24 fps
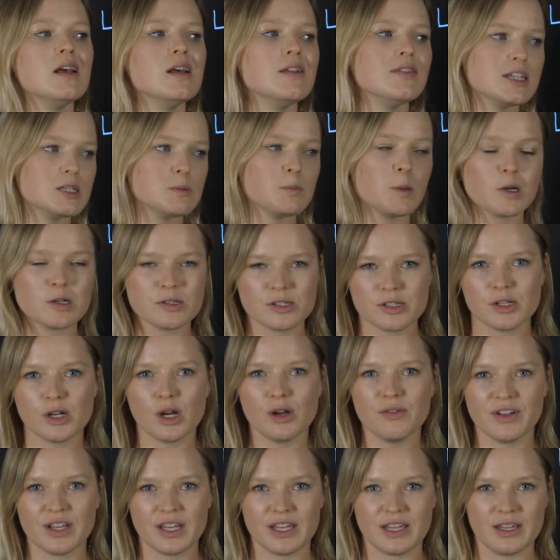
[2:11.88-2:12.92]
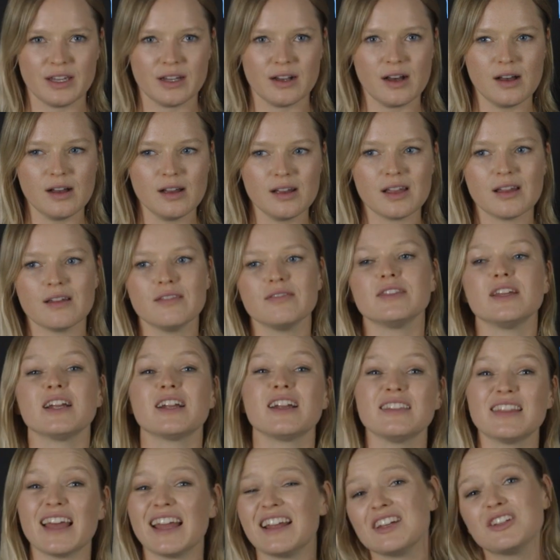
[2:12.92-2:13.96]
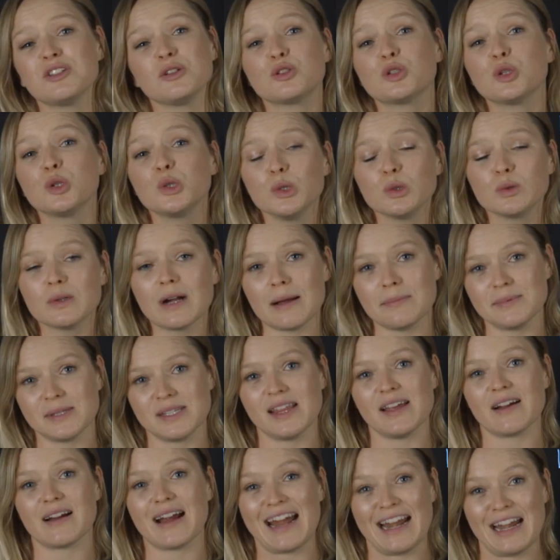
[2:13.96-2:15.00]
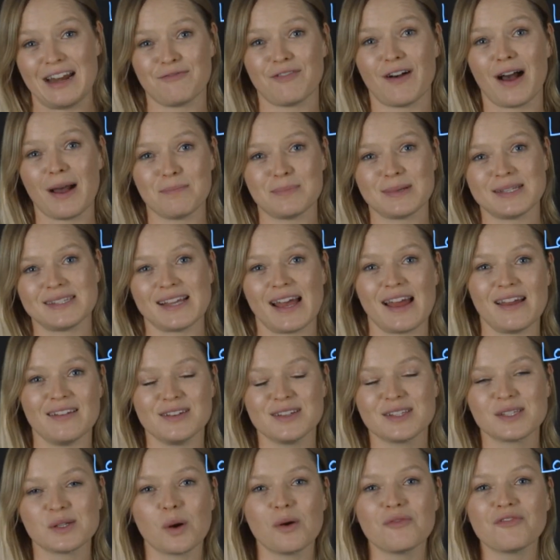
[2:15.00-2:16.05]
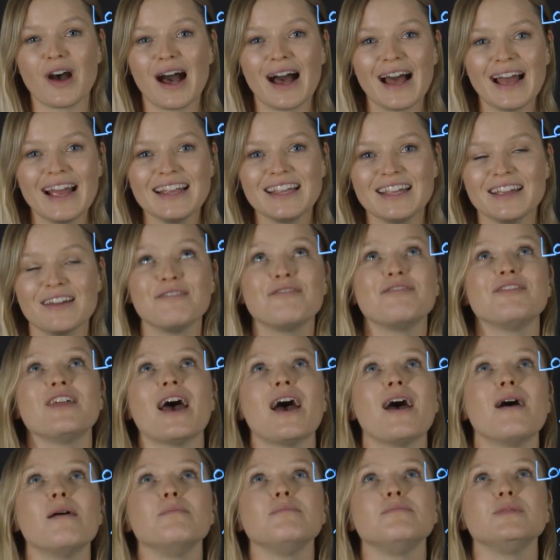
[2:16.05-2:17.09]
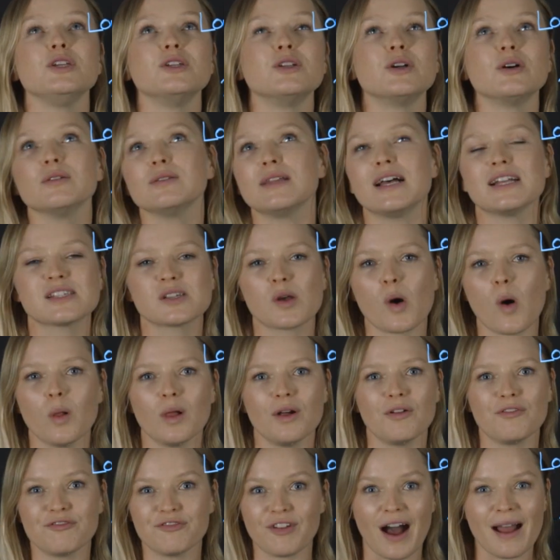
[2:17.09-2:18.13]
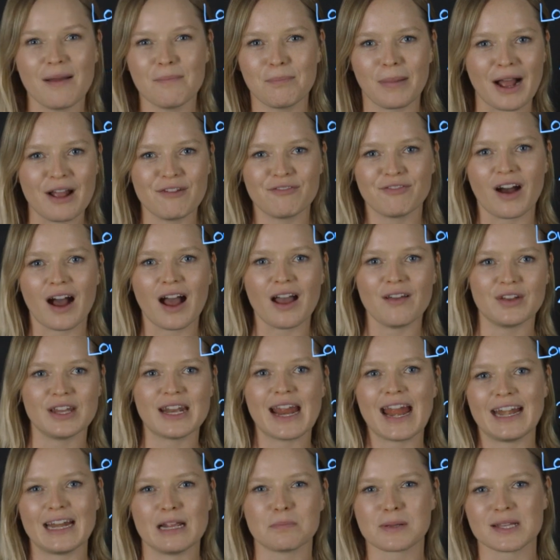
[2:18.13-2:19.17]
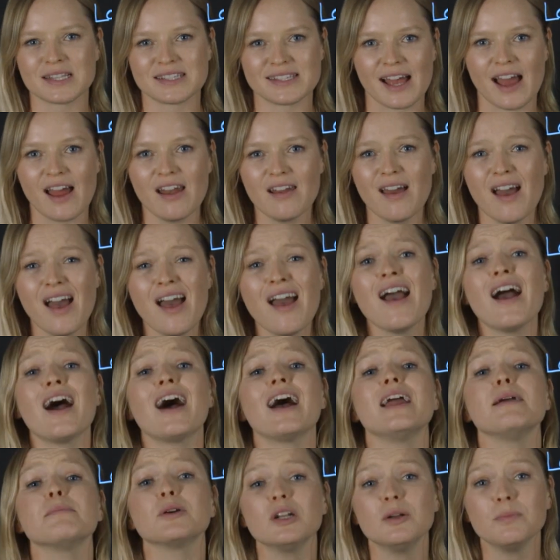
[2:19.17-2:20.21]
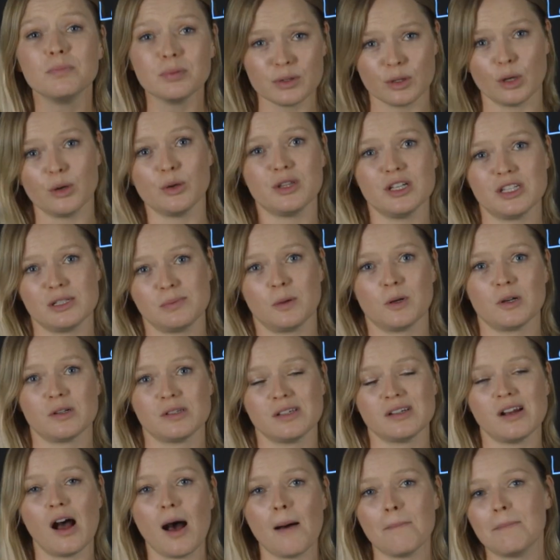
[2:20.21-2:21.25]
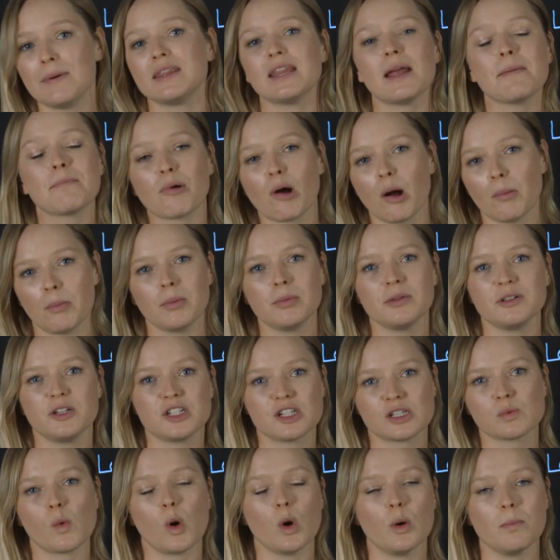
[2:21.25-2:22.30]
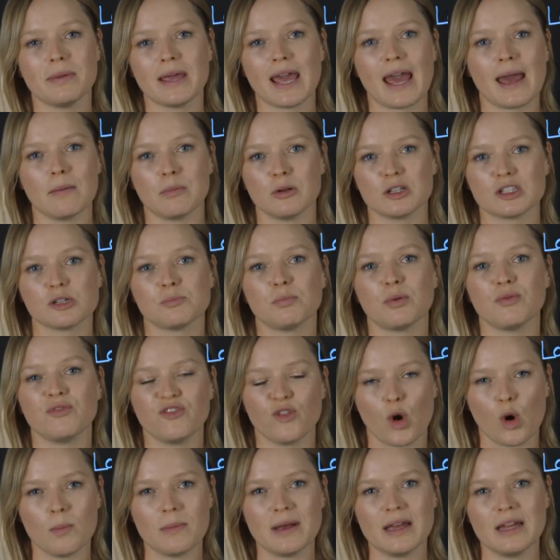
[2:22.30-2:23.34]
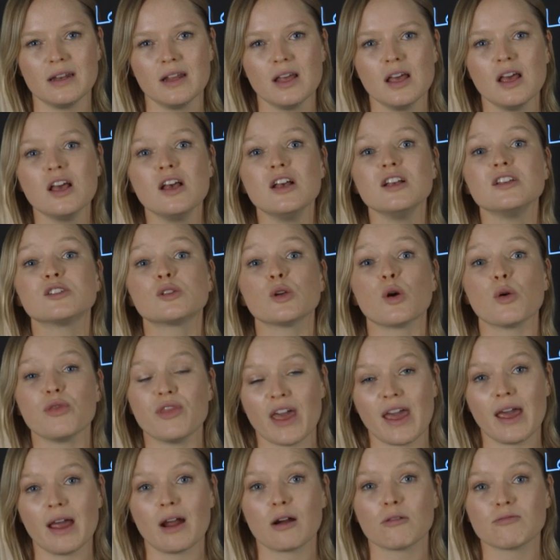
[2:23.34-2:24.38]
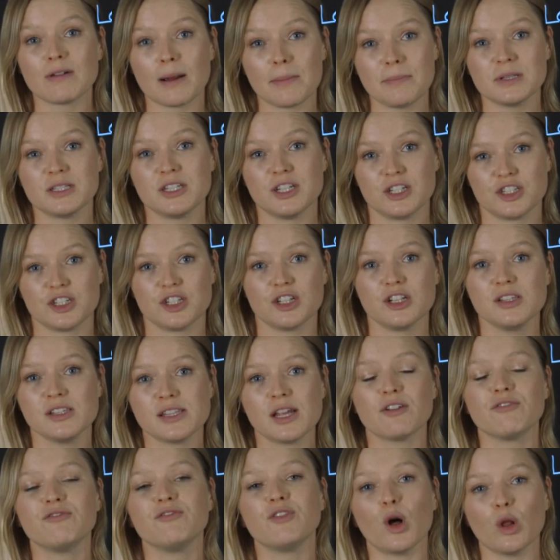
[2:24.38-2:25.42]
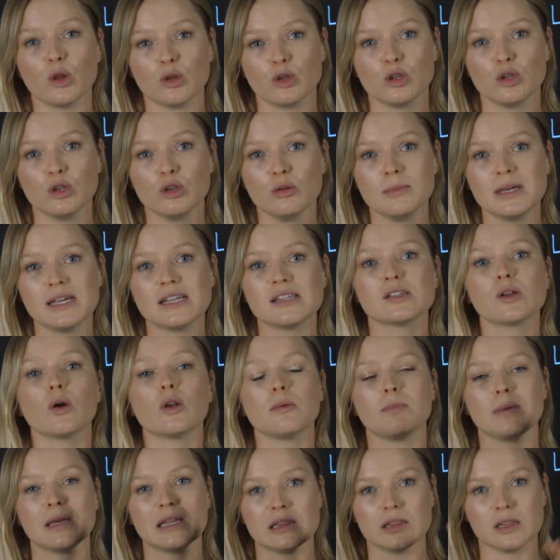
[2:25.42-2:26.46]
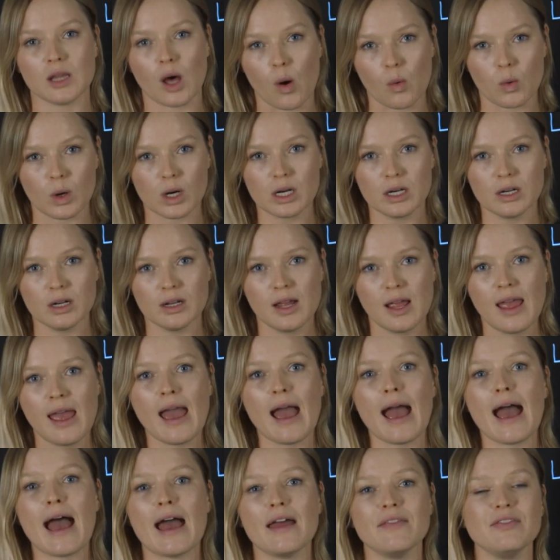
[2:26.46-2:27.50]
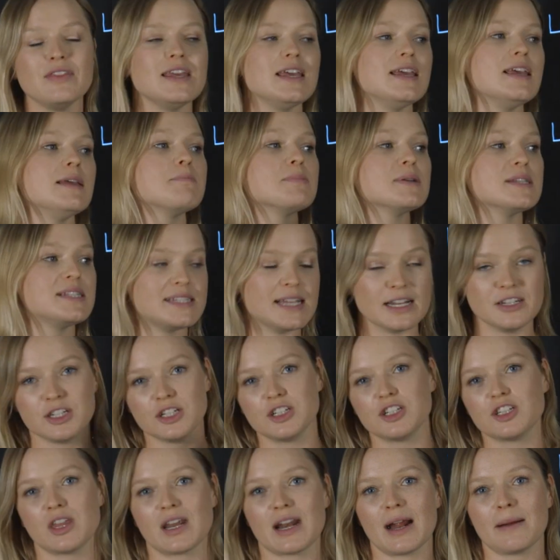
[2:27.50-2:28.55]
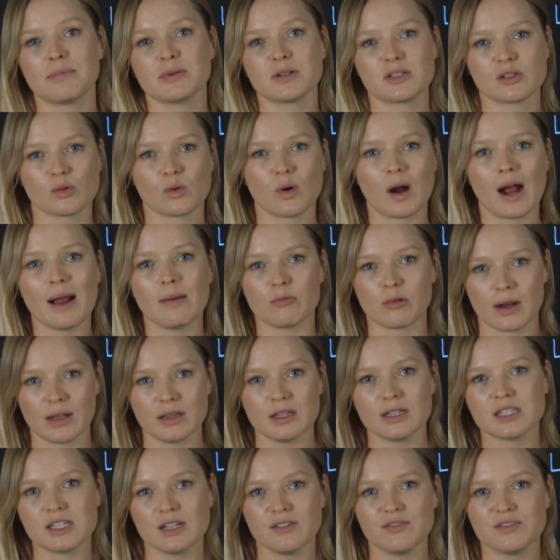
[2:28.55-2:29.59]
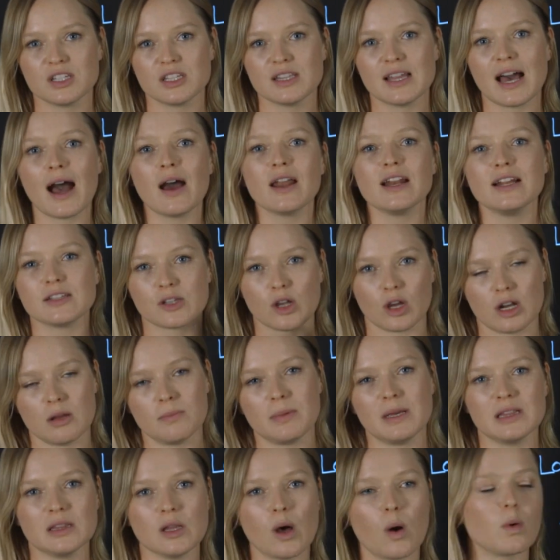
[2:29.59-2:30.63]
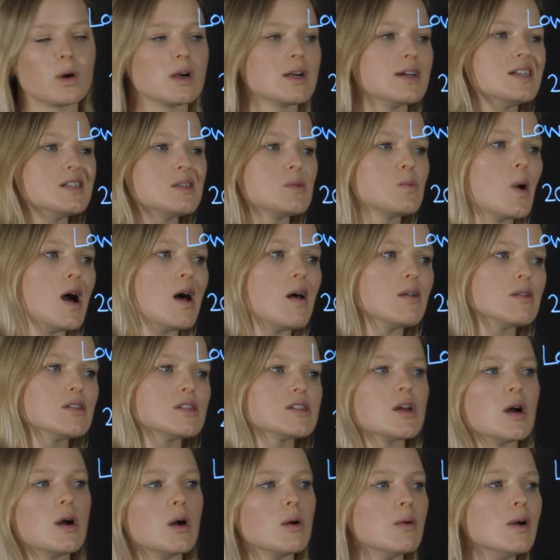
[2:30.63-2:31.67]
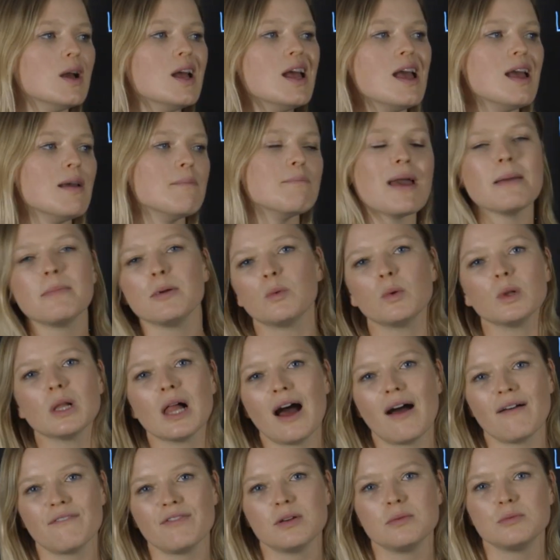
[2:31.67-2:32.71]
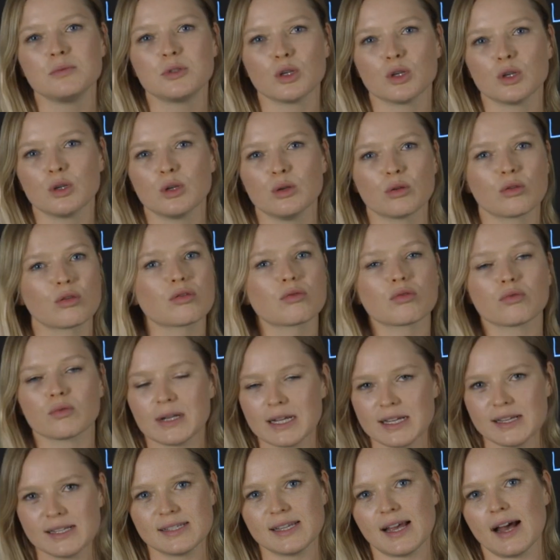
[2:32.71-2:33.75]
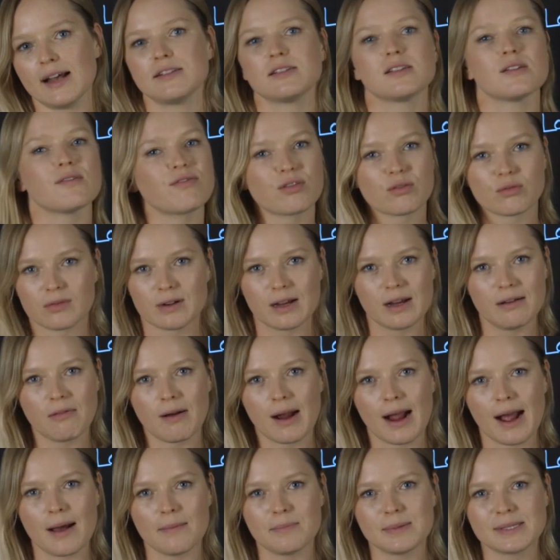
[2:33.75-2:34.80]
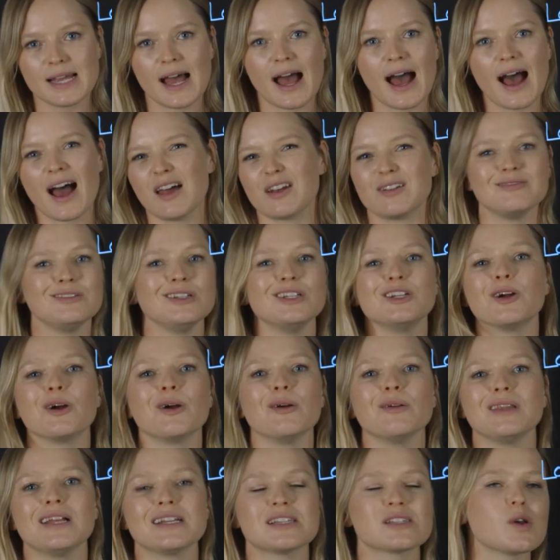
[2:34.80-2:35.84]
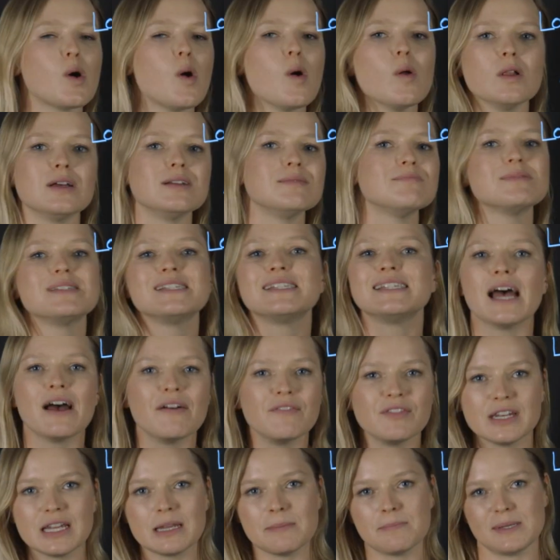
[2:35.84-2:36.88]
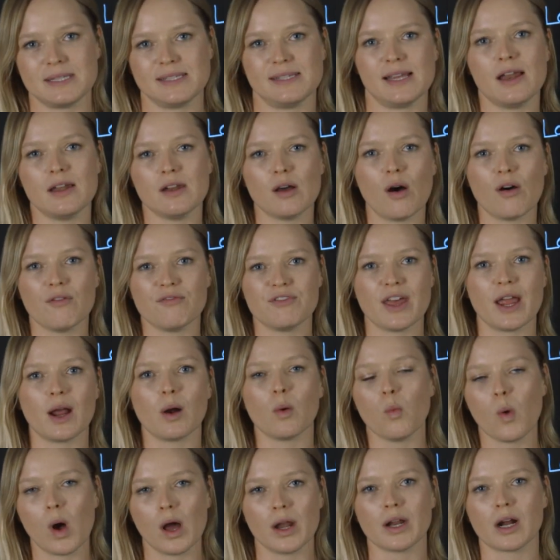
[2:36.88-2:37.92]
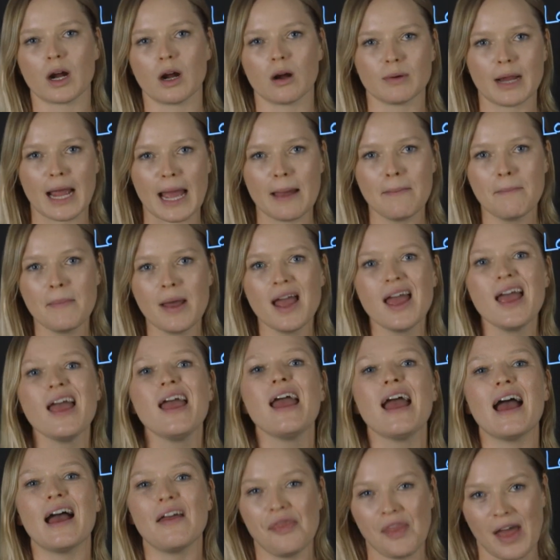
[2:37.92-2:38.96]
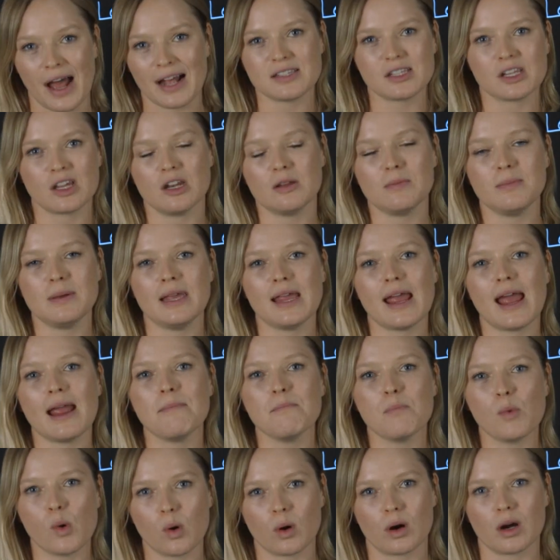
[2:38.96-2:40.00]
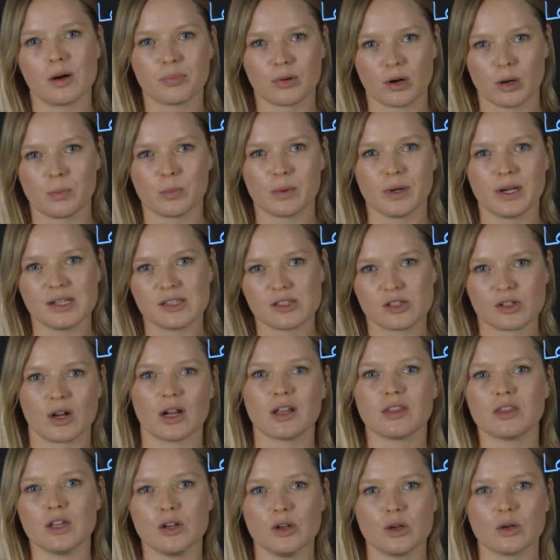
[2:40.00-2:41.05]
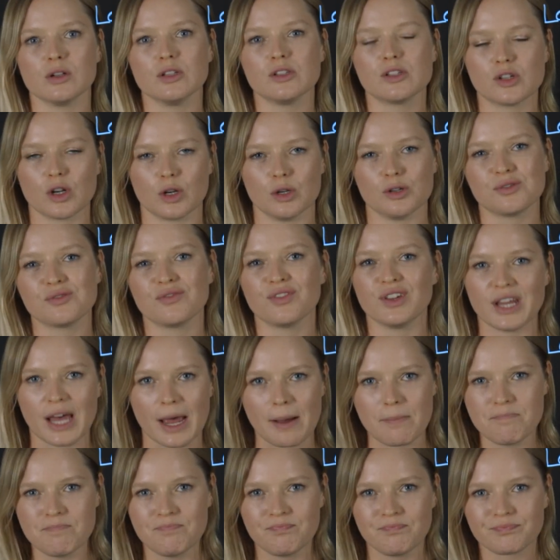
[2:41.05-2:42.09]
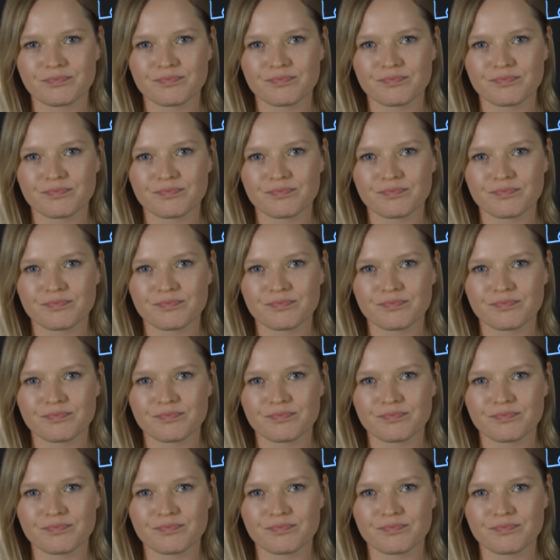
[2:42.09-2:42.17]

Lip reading: This person over here, they can do two reps, they're 85%. So if I give them, you know, let's call it 5x5 at 80%, I am gonna blow this person up and they probably just won't be able to perform it. So their repetitions, their volume is gonna be lower and the percentage that I prescribe relative to that is gonna be lower as well. So maybe we'll have them do three sets of three reps at, you know, let's call it 70% of their 1RM, and that's gonna be a more appropriate strength endurance dose for them.